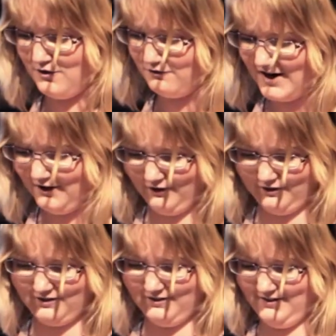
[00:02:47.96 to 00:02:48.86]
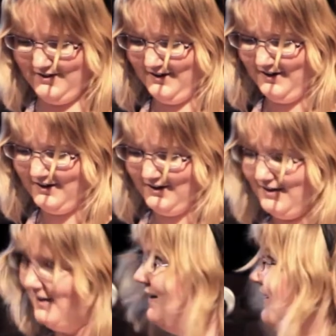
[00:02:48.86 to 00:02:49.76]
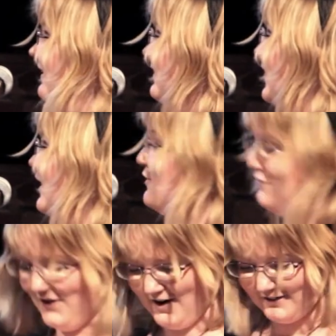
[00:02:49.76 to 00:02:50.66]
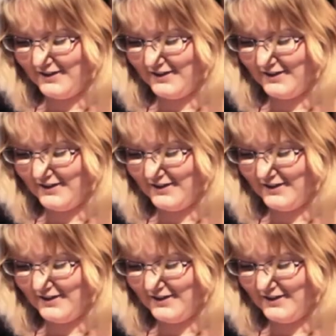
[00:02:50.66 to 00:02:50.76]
thrills. They go fast,